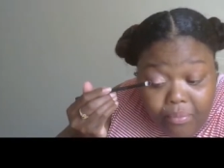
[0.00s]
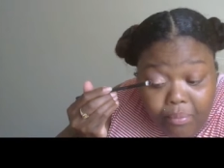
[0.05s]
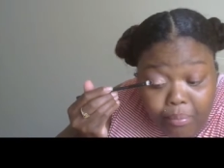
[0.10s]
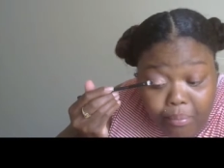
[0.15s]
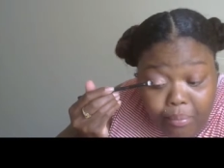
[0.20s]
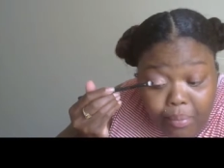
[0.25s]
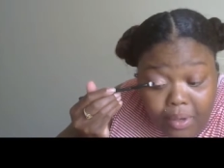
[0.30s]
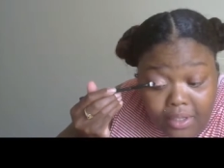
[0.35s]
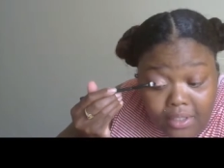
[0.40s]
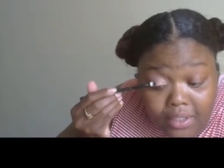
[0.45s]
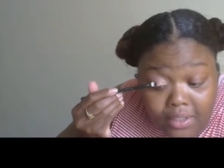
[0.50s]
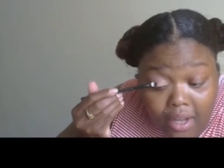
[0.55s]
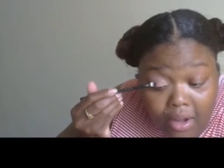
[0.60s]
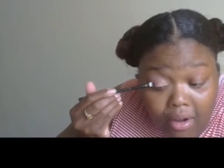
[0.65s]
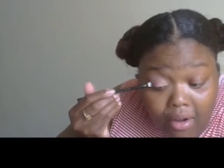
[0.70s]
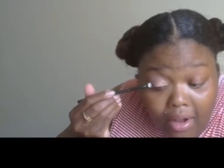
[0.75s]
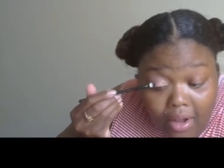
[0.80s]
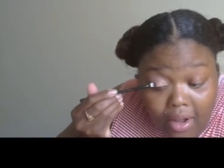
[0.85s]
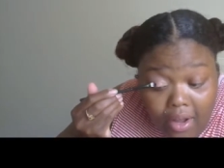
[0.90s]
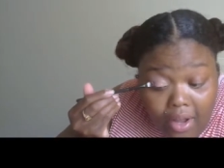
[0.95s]
bust
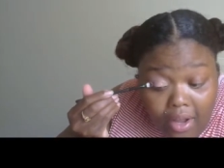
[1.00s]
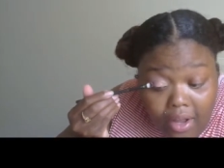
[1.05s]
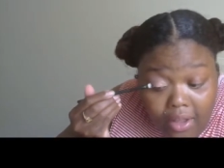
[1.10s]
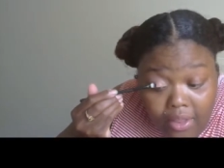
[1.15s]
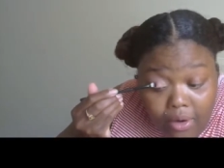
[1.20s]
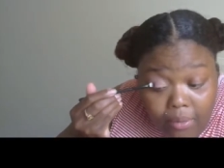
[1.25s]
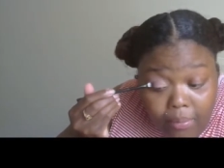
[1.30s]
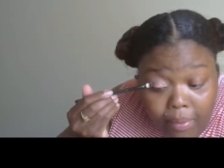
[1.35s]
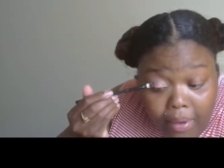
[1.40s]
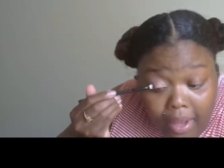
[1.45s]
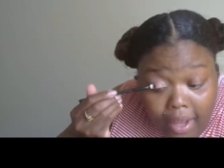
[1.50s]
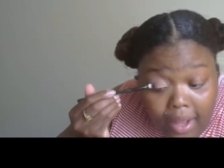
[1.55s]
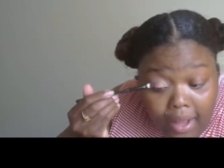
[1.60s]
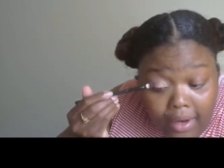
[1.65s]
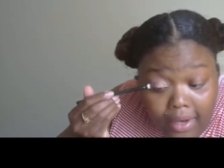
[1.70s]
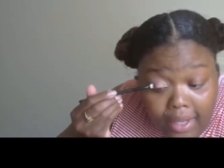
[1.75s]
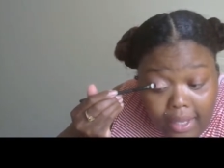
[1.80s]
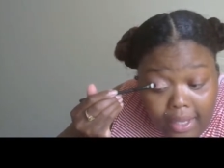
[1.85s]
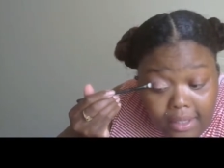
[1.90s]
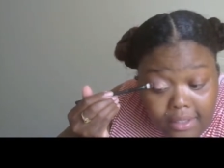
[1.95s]
out other
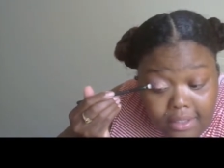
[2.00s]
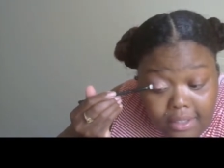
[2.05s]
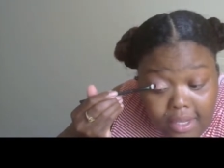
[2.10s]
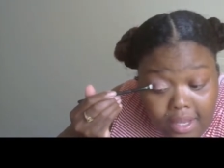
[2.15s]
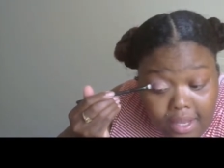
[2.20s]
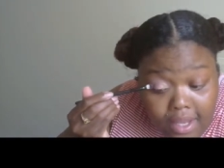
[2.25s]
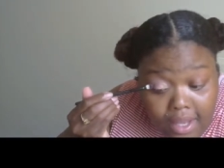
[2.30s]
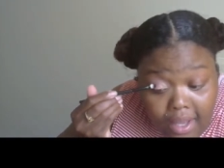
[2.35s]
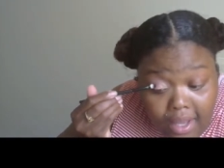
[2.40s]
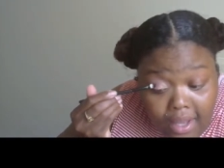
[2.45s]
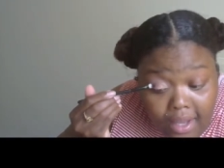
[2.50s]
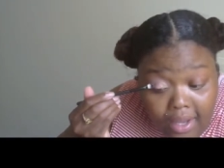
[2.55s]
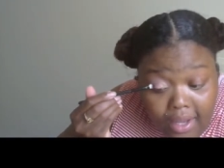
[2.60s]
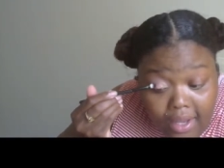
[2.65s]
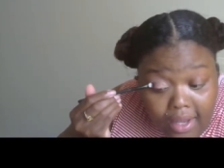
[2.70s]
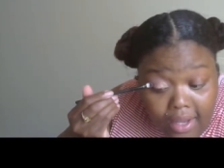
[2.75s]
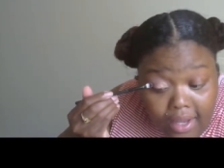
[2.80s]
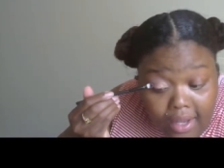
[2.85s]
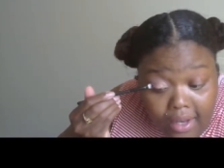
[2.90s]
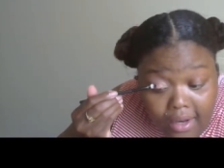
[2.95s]
palettes
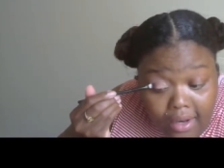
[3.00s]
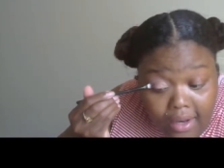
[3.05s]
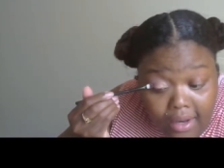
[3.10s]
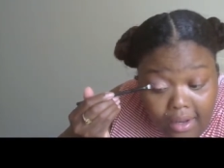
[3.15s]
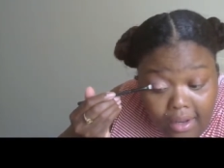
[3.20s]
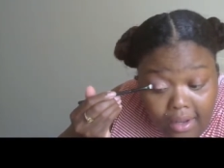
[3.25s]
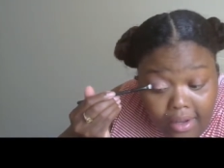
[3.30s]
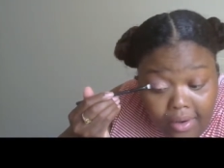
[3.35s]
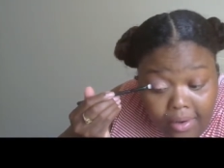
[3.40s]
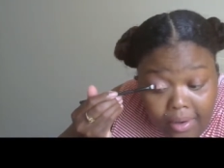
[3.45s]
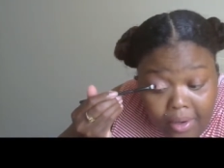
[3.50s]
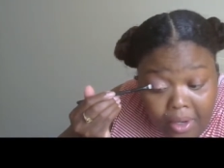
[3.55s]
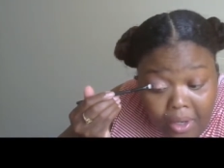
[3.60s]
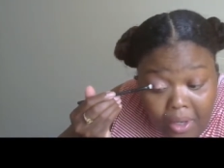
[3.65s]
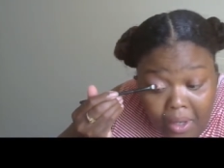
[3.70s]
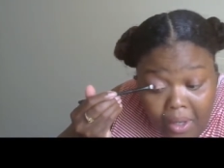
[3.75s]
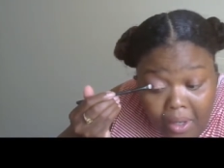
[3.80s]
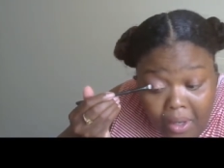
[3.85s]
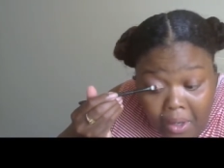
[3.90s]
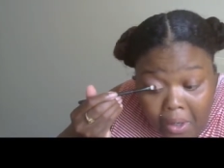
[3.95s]
and
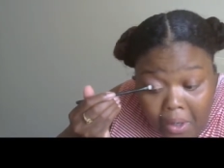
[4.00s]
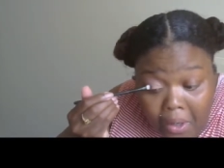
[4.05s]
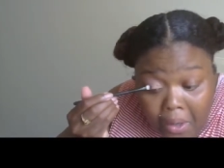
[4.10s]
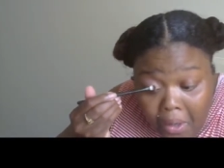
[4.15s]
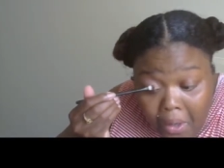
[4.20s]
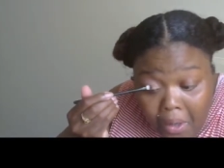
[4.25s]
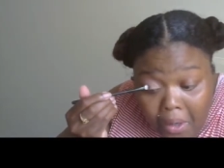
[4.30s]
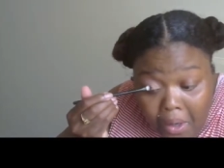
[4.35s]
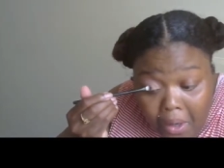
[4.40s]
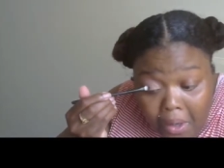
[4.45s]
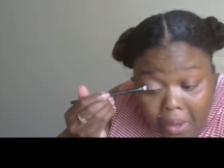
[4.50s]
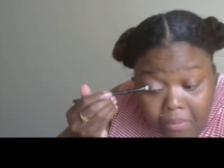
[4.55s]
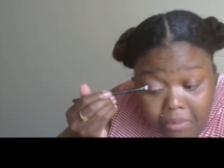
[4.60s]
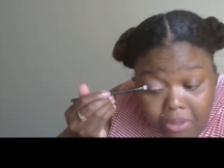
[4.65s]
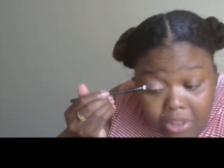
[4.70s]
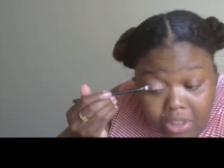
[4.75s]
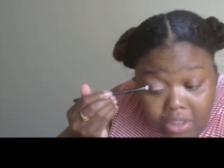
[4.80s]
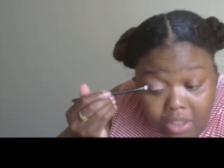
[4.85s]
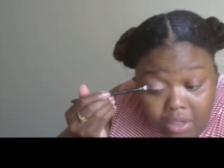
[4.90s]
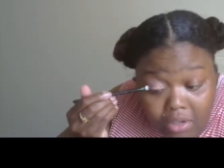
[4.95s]
now I'm
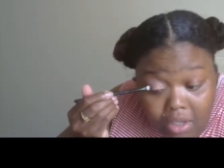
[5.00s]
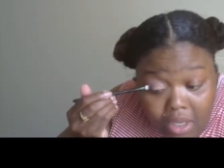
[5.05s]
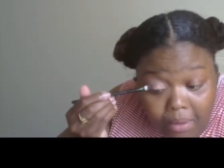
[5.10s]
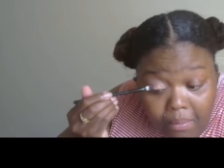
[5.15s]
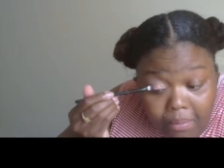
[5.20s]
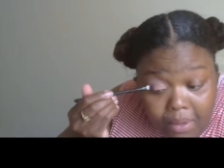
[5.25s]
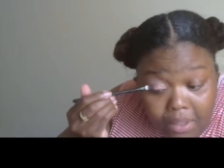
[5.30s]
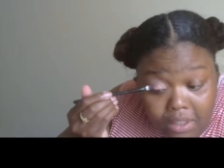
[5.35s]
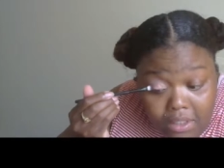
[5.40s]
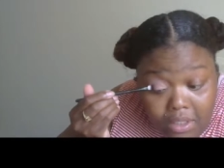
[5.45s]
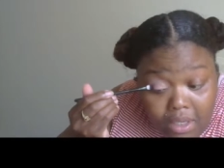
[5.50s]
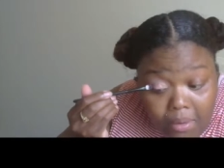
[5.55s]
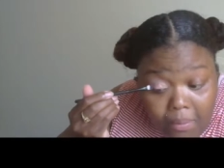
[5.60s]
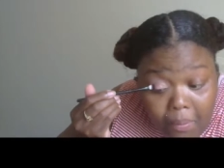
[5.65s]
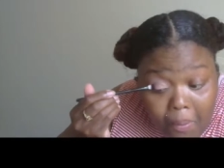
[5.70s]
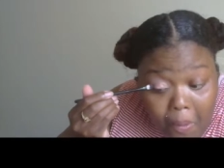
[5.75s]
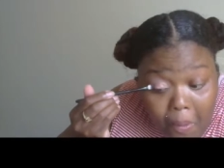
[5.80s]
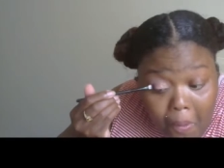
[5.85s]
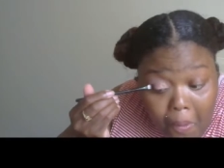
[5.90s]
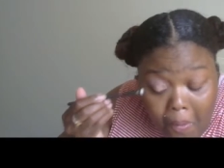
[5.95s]
just going to keep it simple.